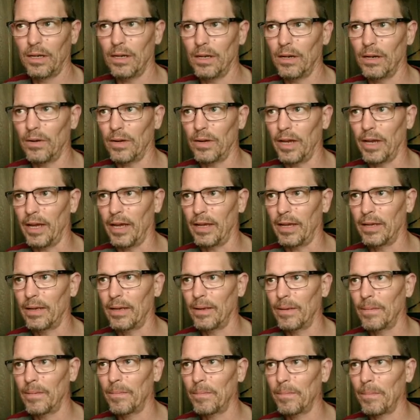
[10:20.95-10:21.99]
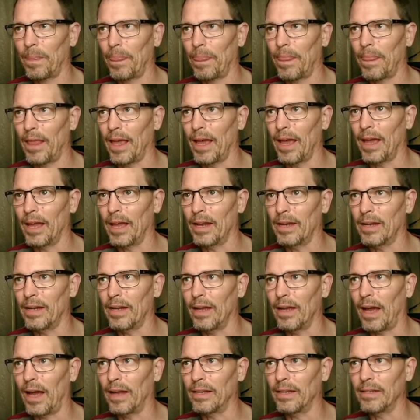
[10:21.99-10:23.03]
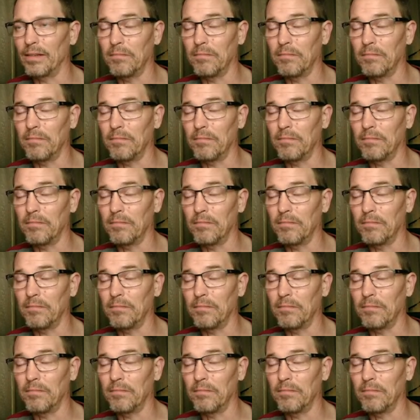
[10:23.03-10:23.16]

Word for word: Okay. And I,